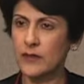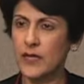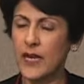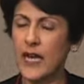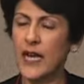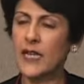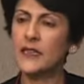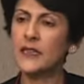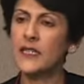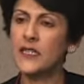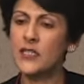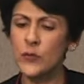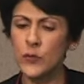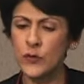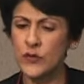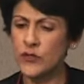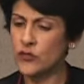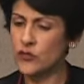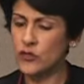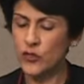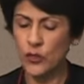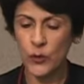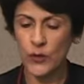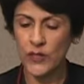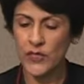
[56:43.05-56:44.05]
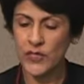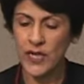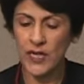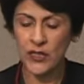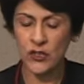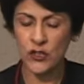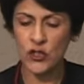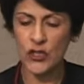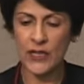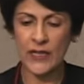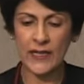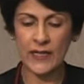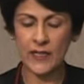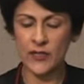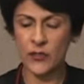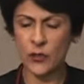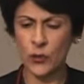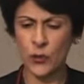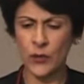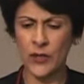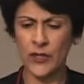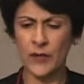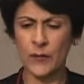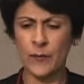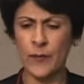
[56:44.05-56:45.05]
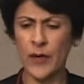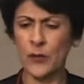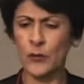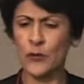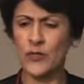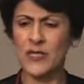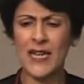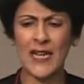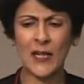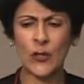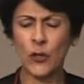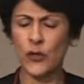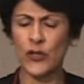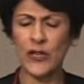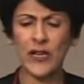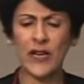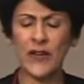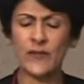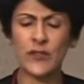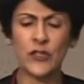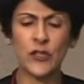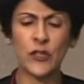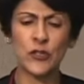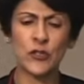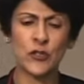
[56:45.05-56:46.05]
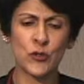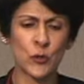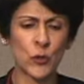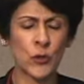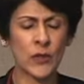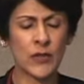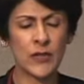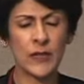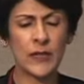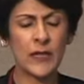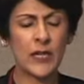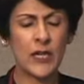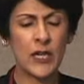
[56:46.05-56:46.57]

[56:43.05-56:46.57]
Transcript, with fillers: And this was, you know, a young child, only about 10 or 11 years old.